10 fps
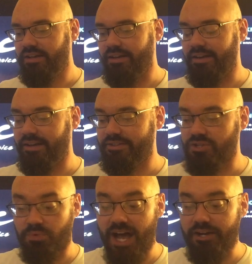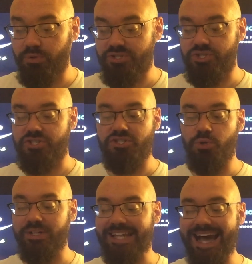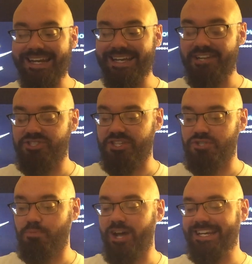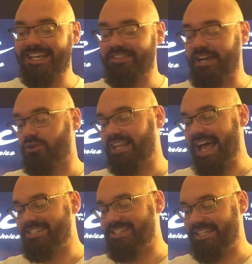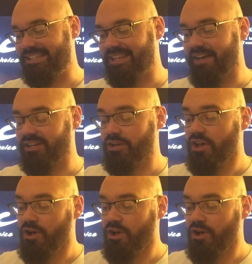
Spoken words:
Toronto is just 2-9 against the spread in their last 11.